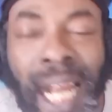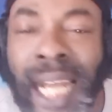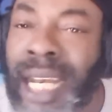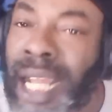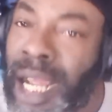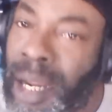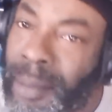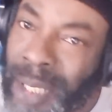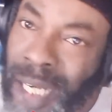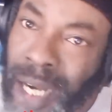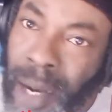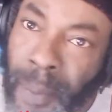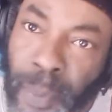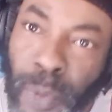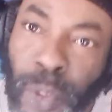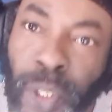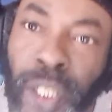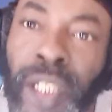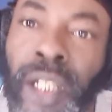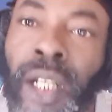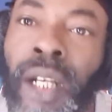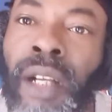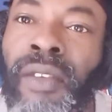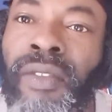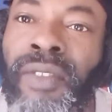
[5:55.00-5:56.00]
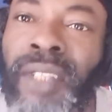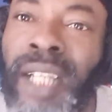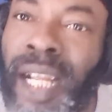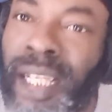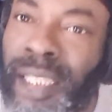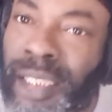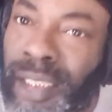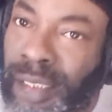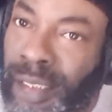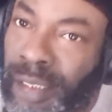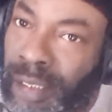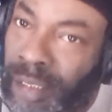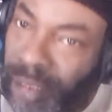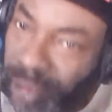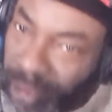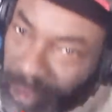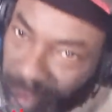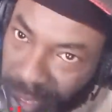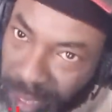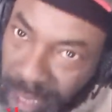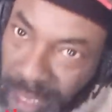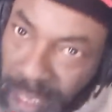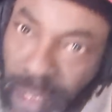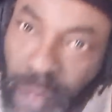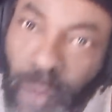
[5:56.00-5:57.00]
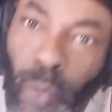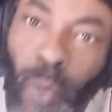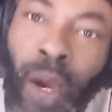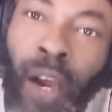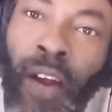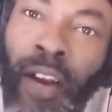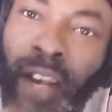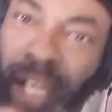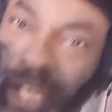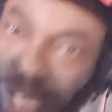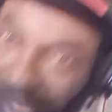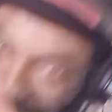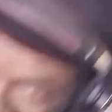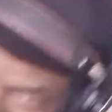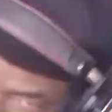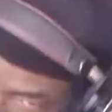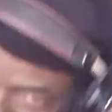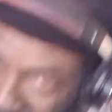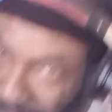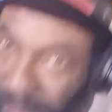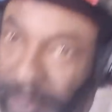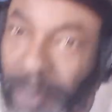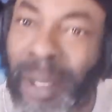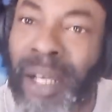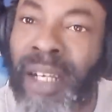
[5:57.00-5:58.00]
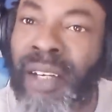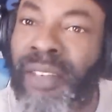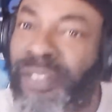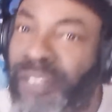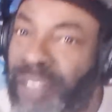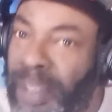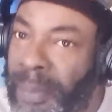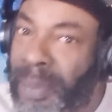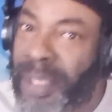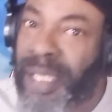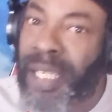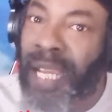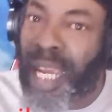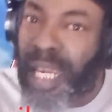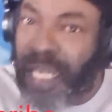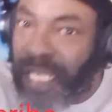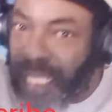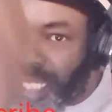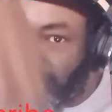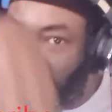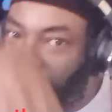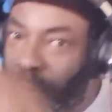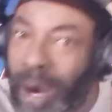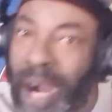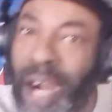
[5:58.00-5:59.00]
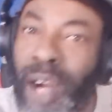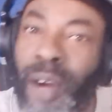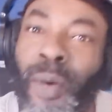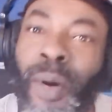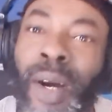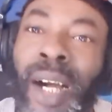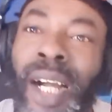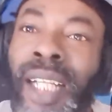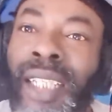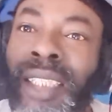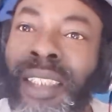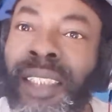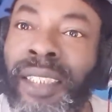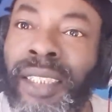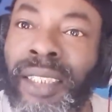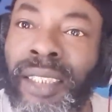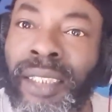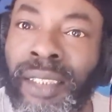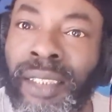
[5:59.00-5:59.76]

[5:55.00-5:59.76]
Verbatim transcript: and I am an appreciative of that. Saying, well, it is on the flip side. Here we are going.